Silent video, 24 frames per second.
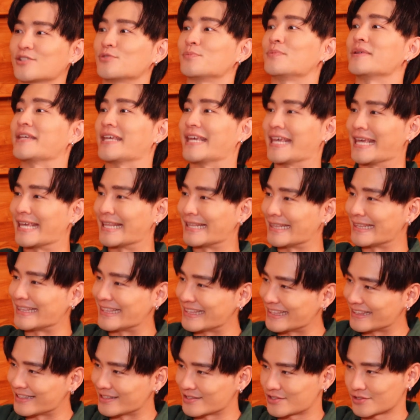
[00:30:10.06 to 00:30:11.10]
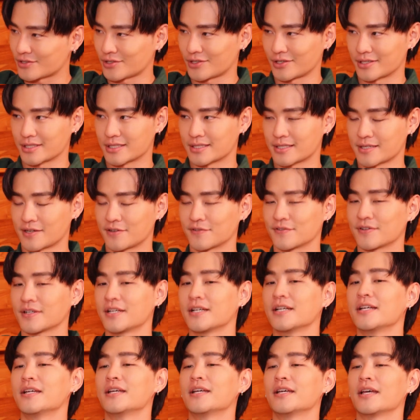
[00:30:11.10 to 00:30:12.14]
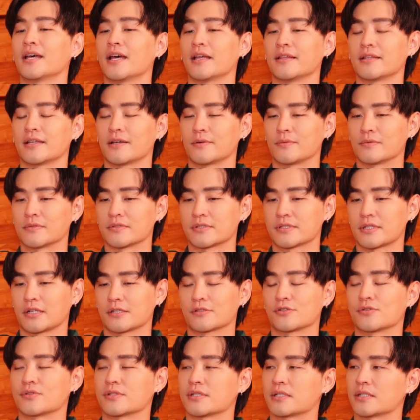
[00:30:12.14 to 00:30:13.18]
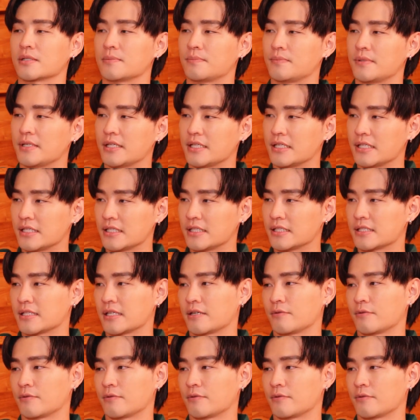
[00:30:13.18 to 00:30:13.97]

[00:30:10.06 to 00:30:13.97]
to be in the song itself. And then we'll start choosing the beat,